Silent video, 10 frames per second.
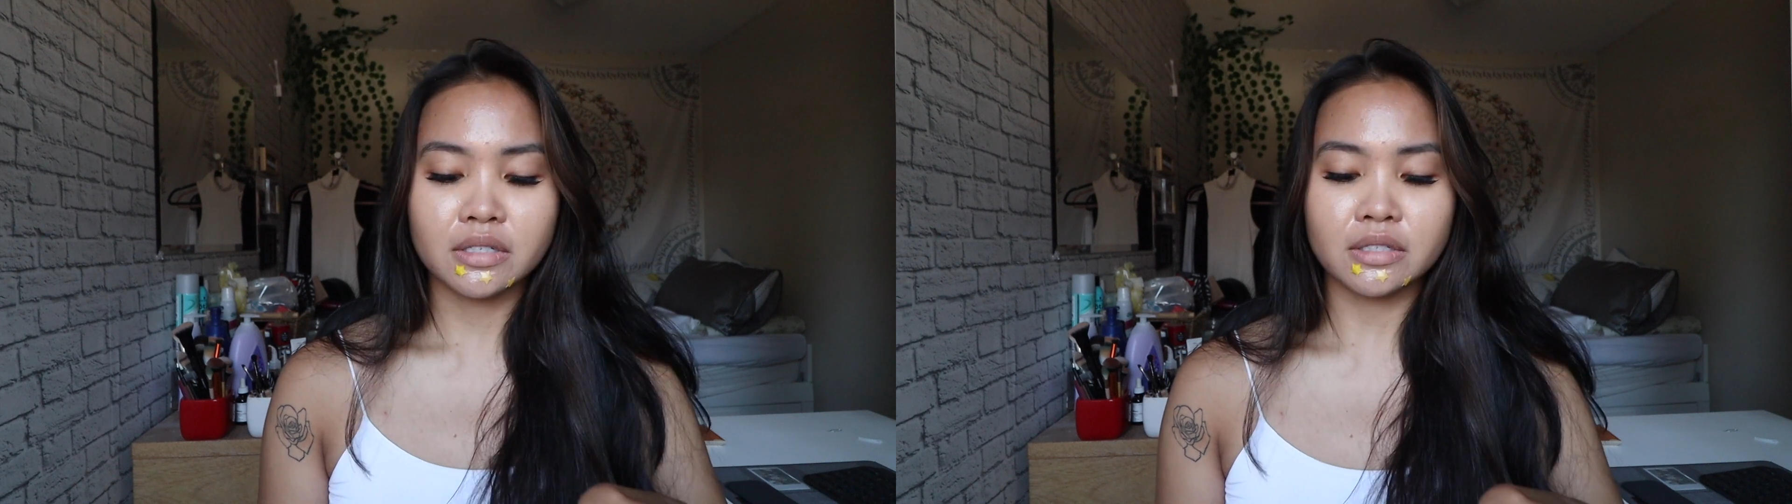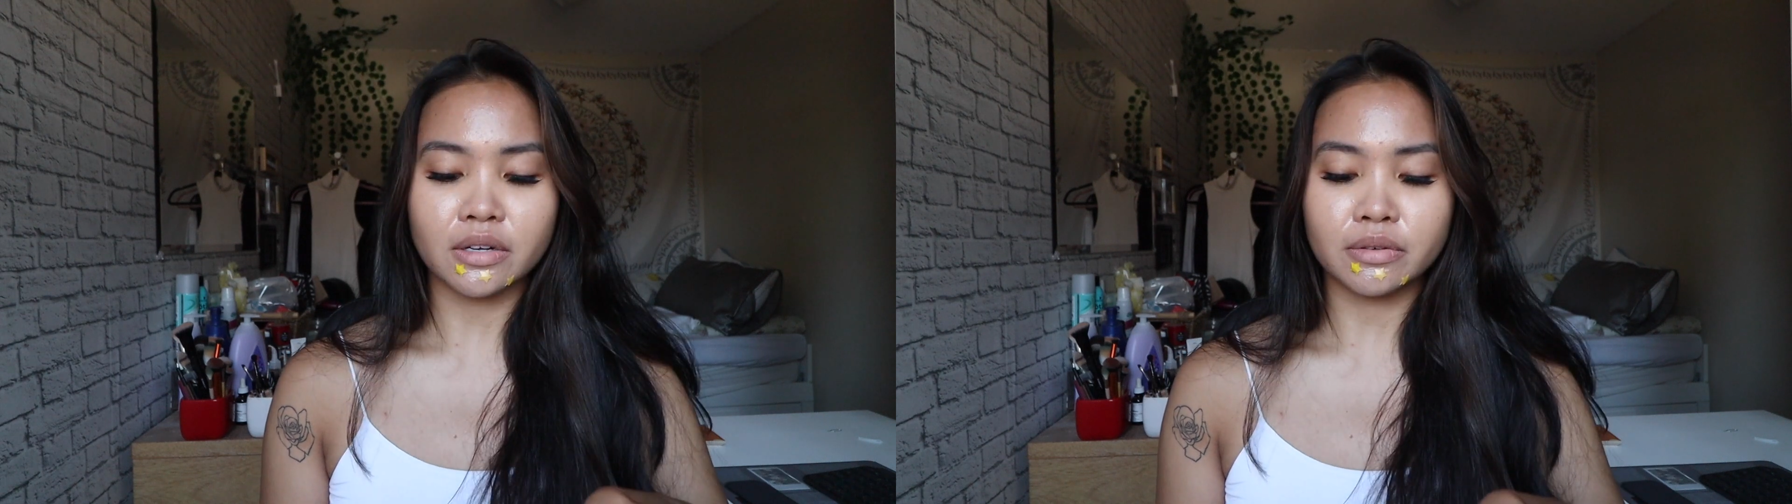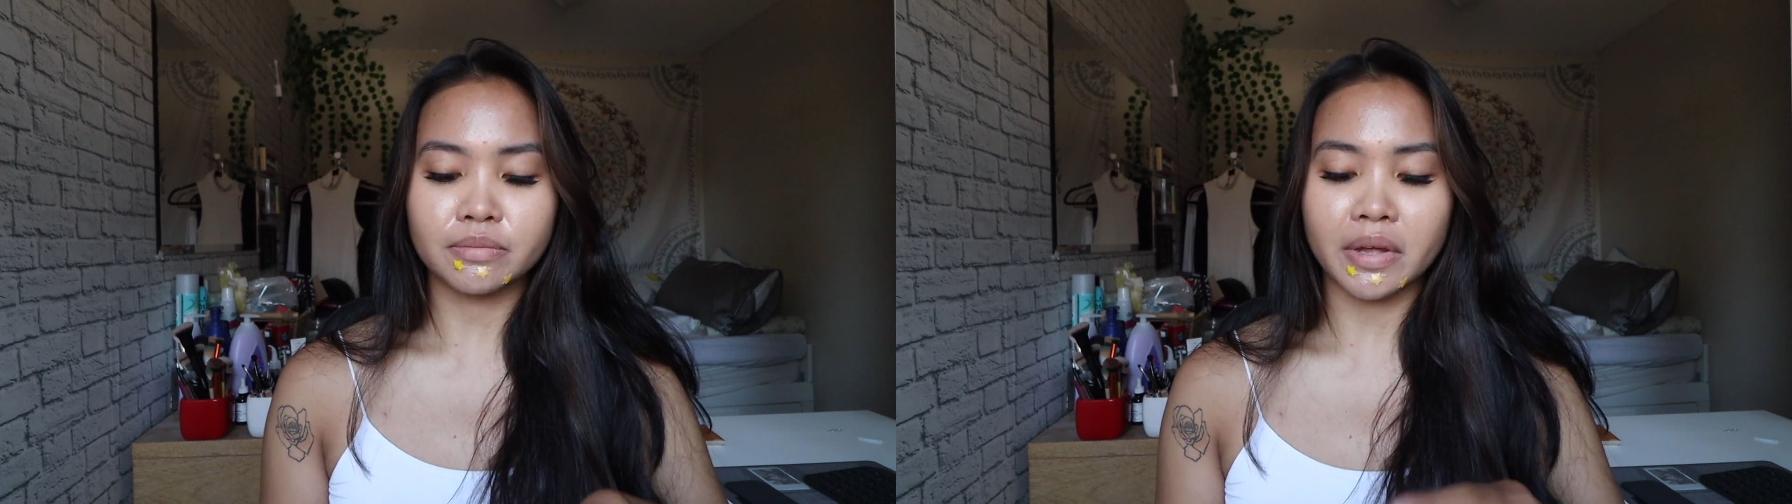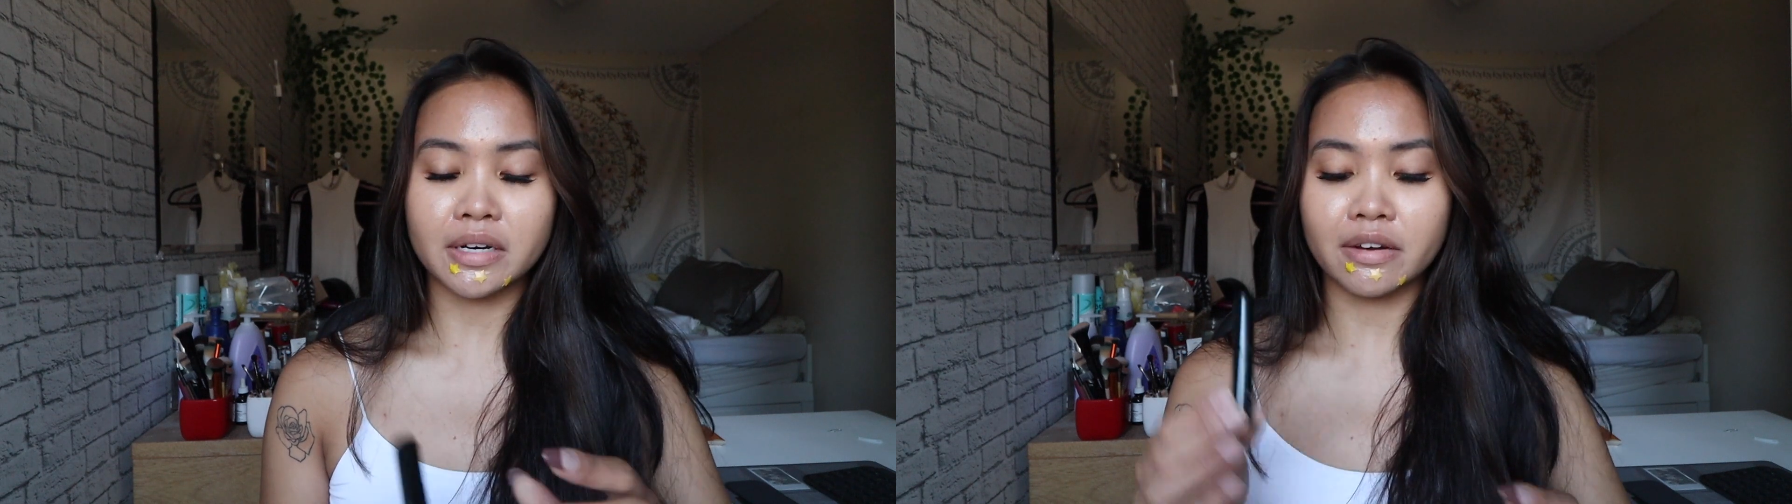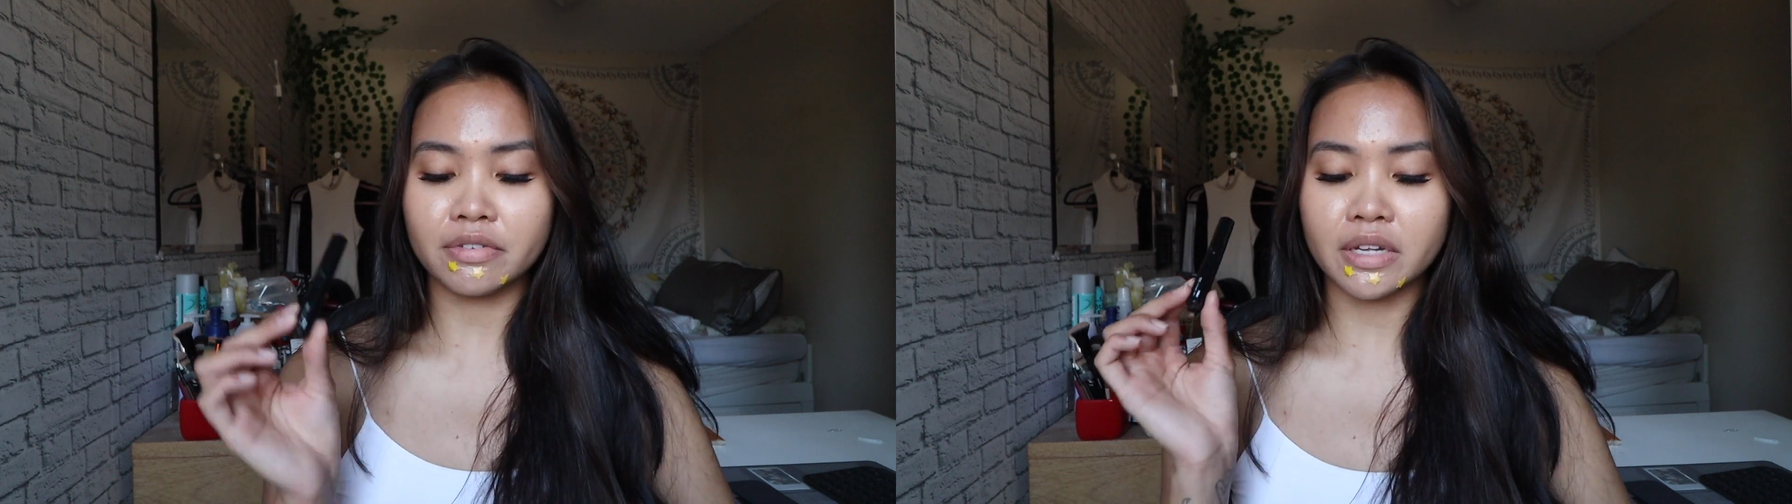so I
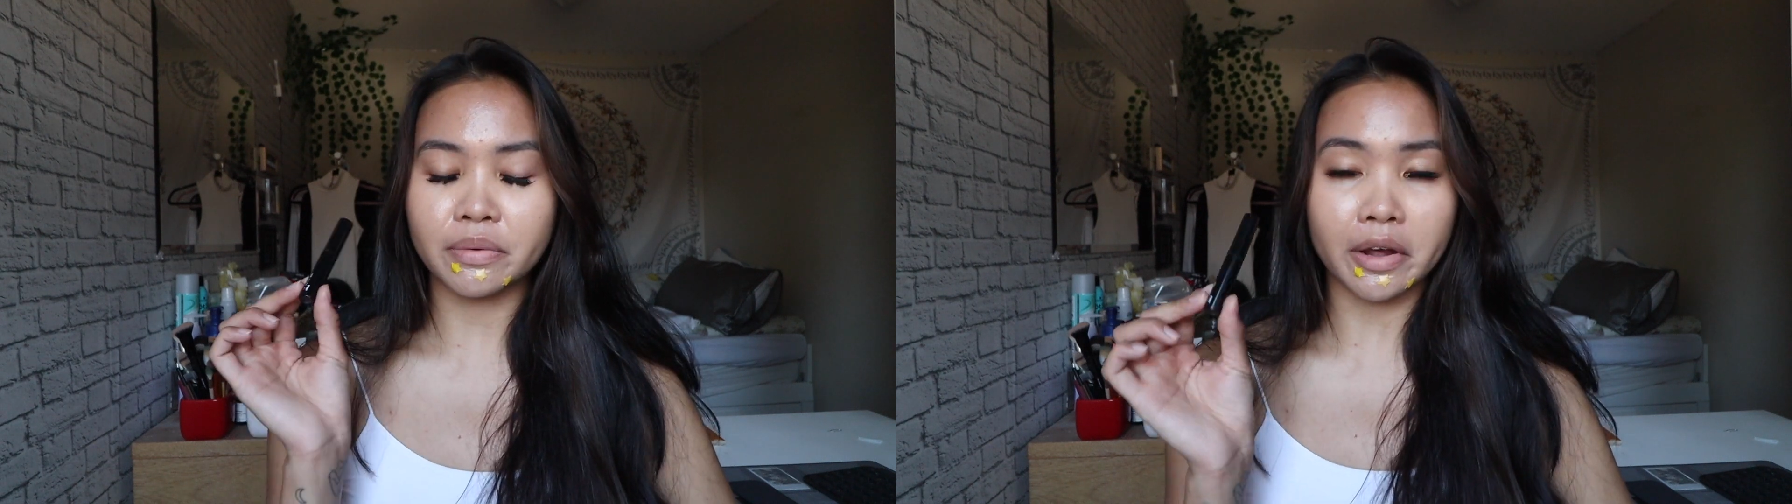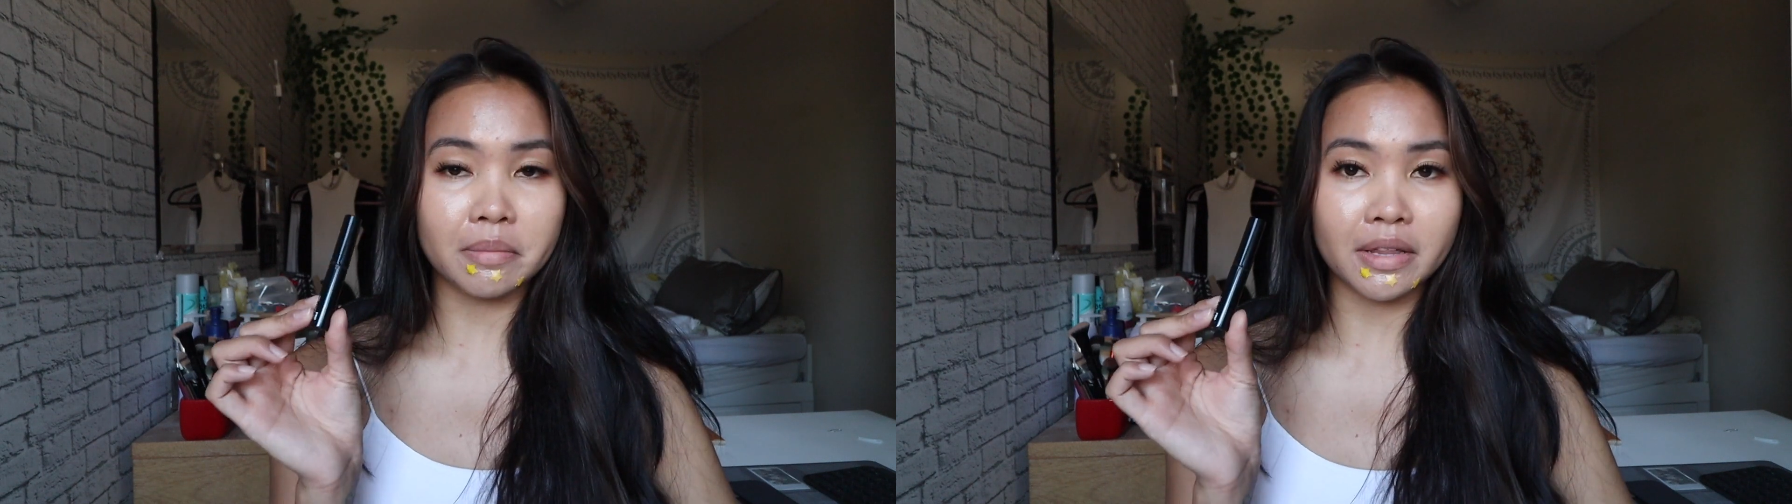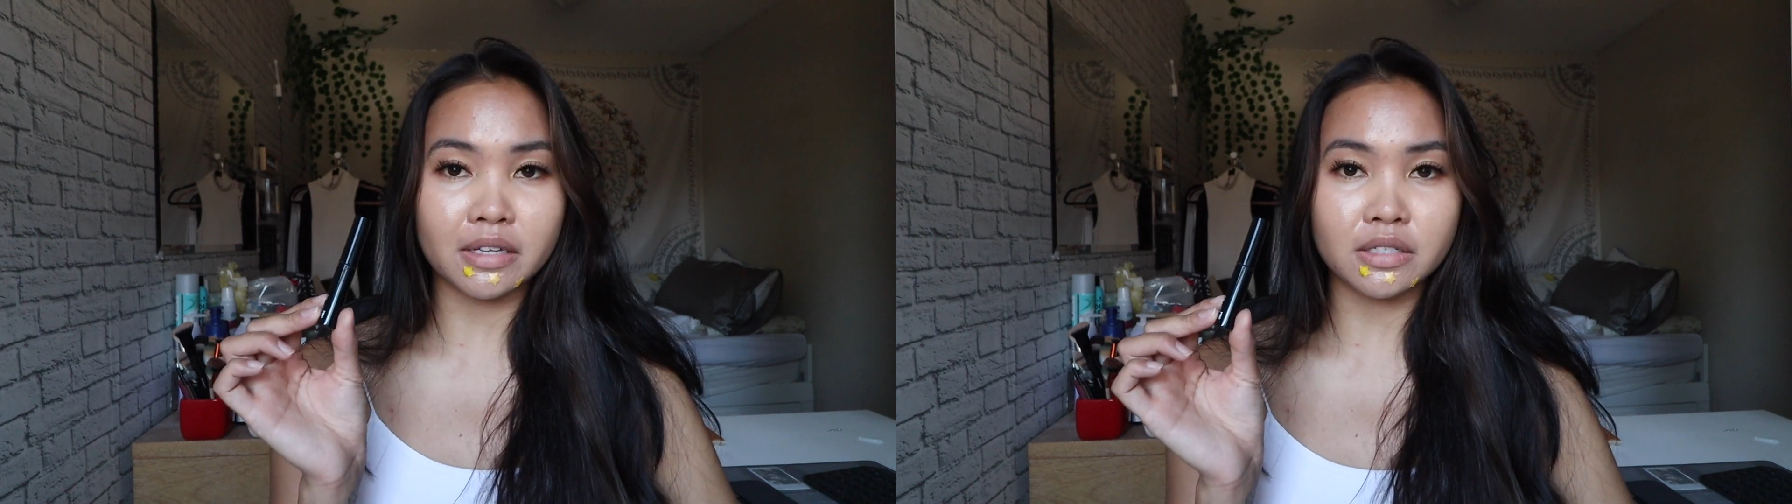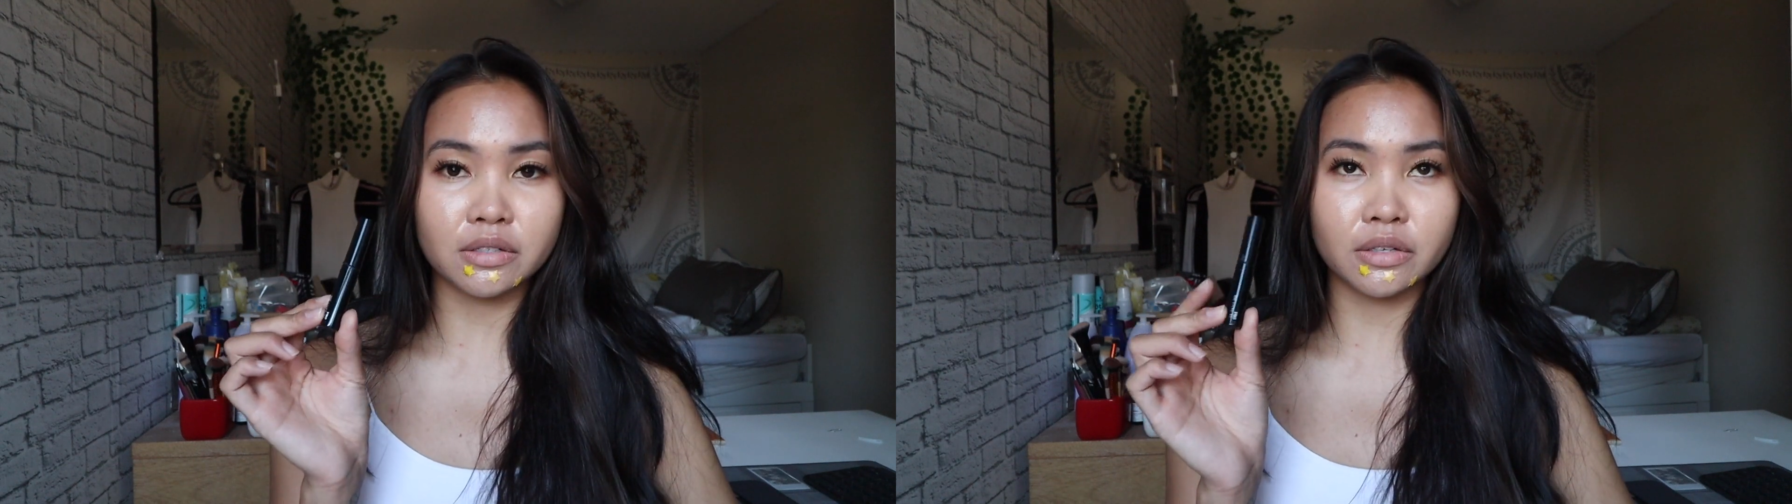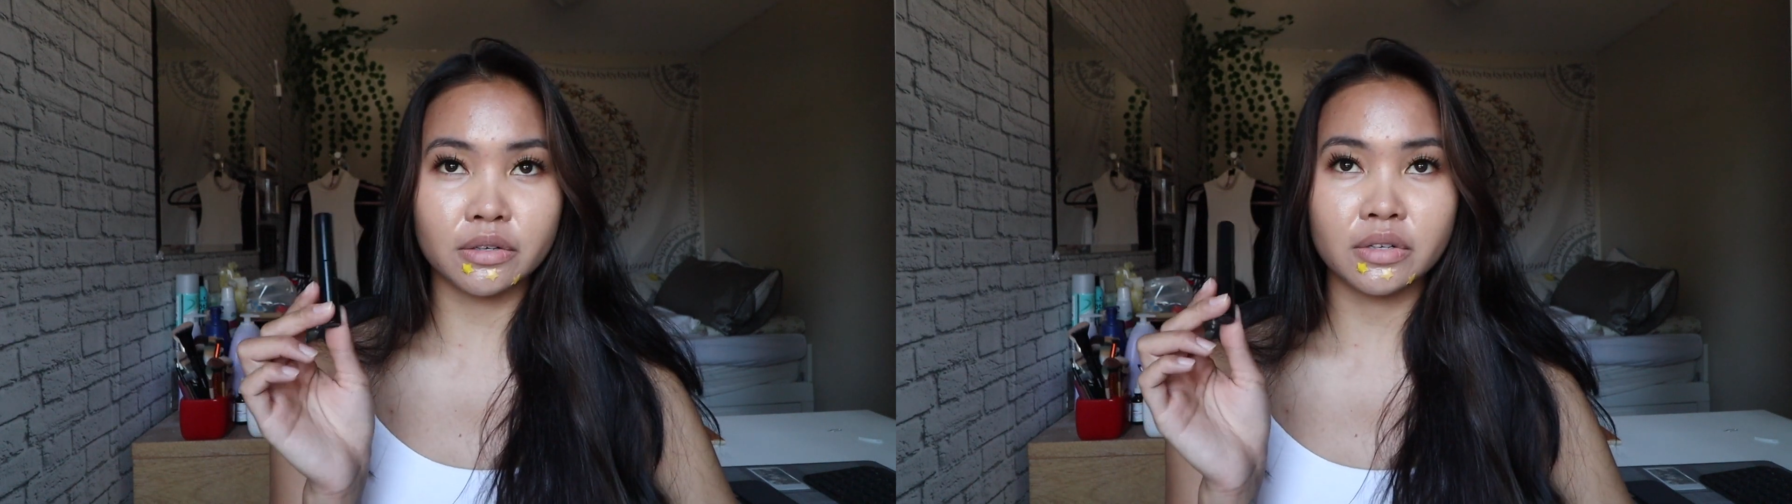definitely recommend this
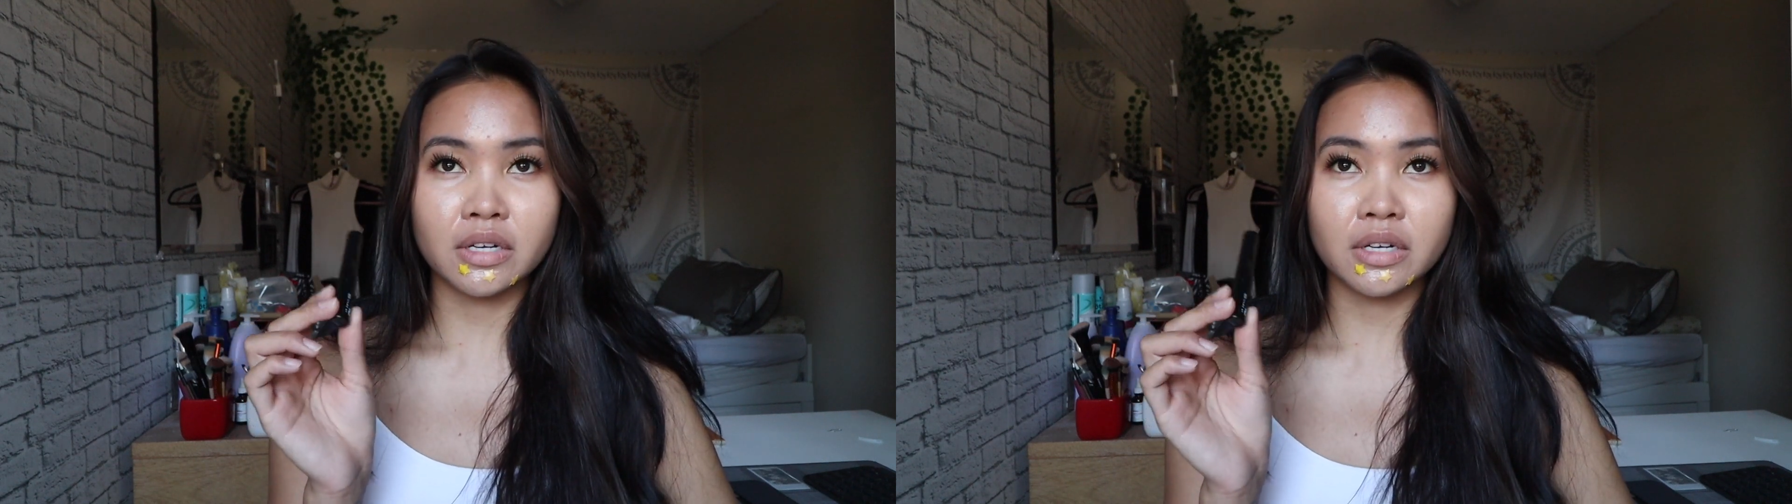glue,